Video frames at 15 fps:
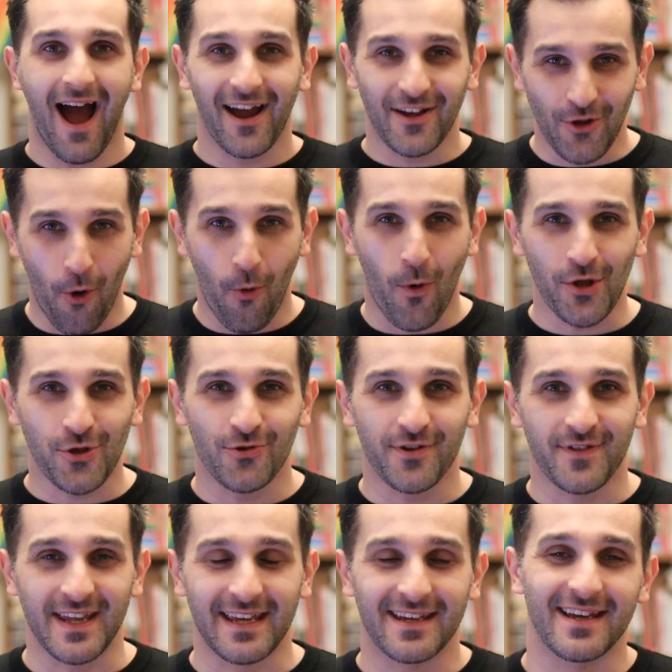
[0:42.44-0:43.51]
I know what you're
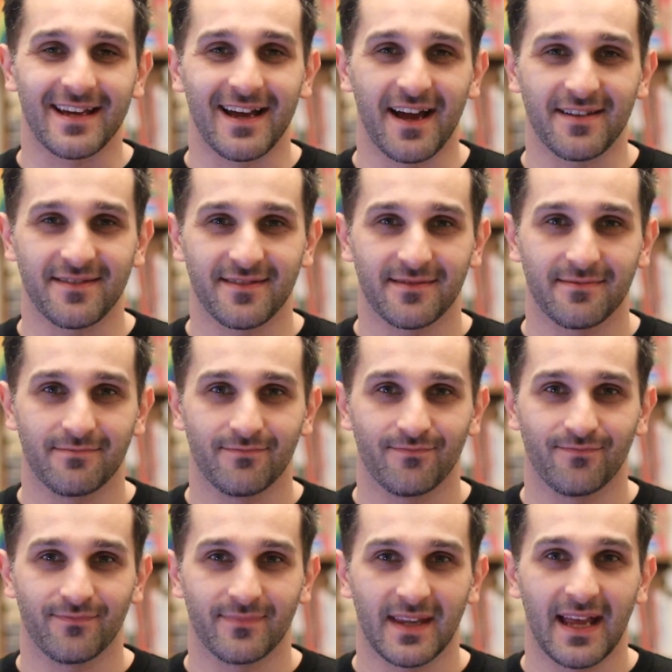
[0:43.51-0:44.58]
thinking, guys.
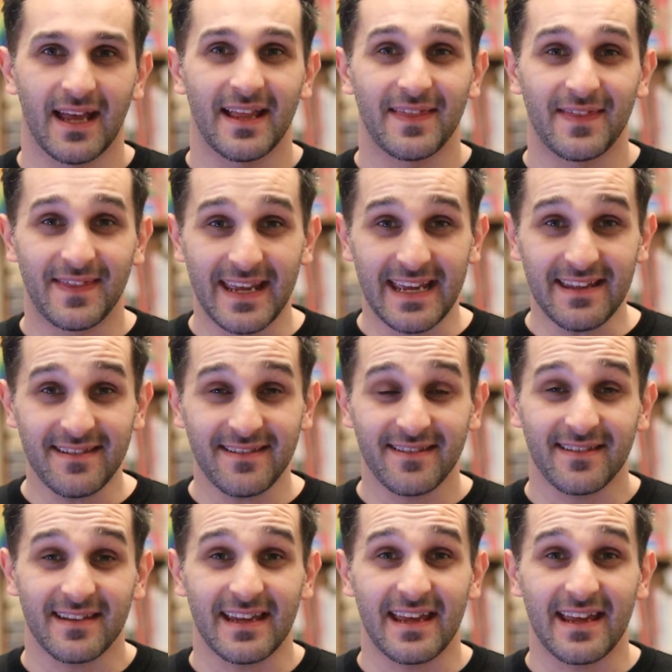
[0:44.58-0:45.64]

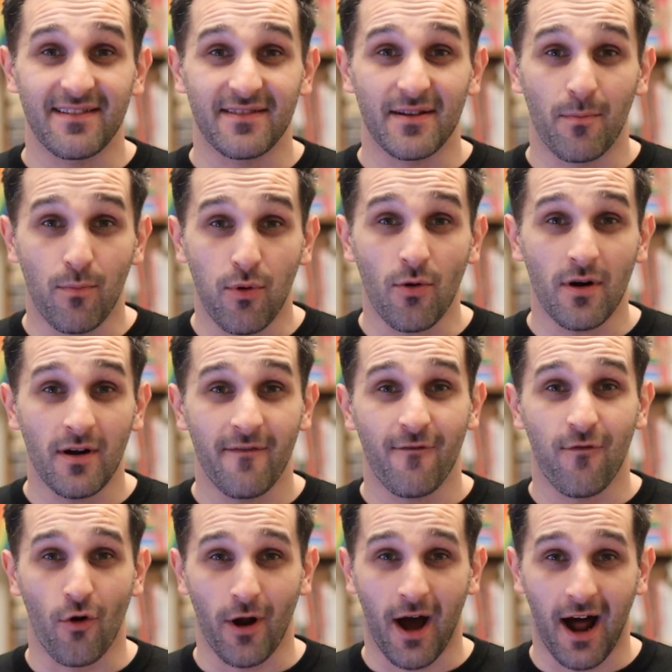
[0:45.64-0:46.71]
This is a book
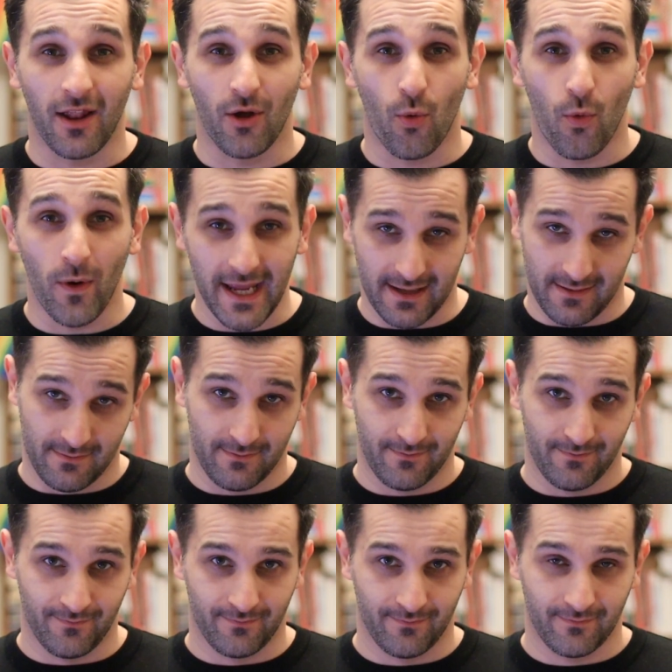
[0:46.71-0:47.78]
for Halloween.
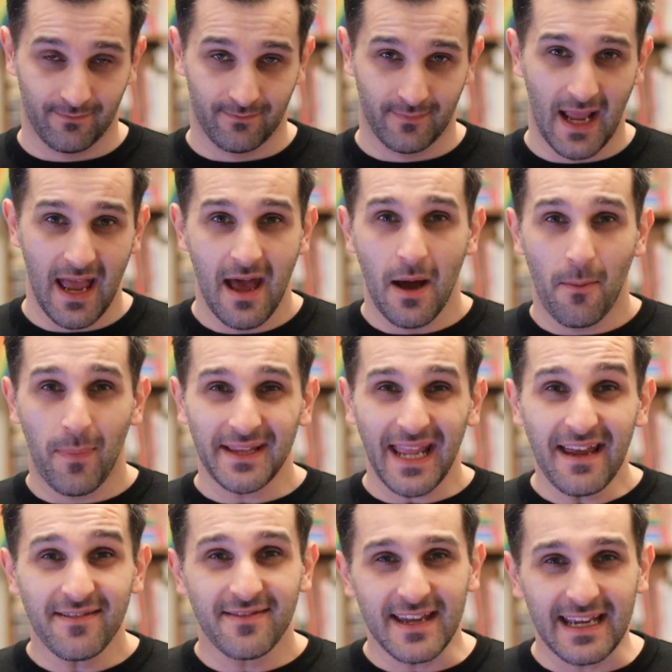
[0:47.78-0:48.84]
But
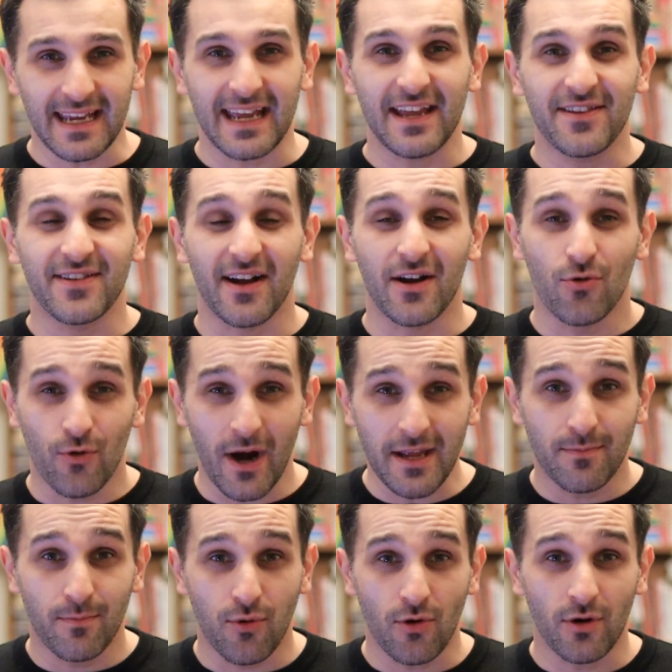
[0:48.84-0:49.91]
I think it's a
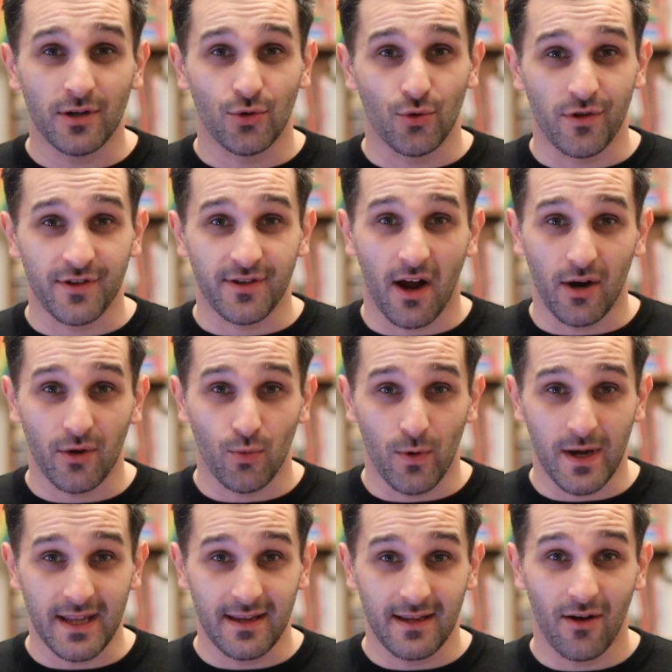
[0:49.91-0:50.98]
great book to start
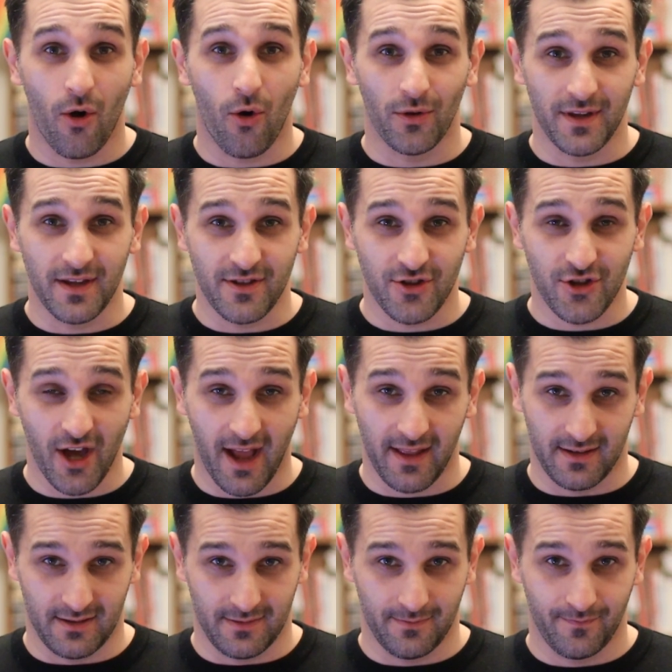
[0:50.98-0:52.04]
with on this
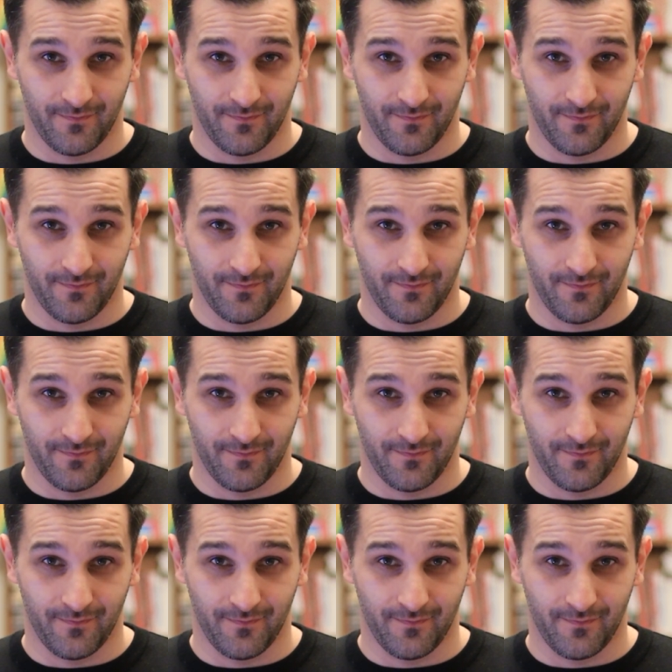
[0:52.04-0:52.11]
channel.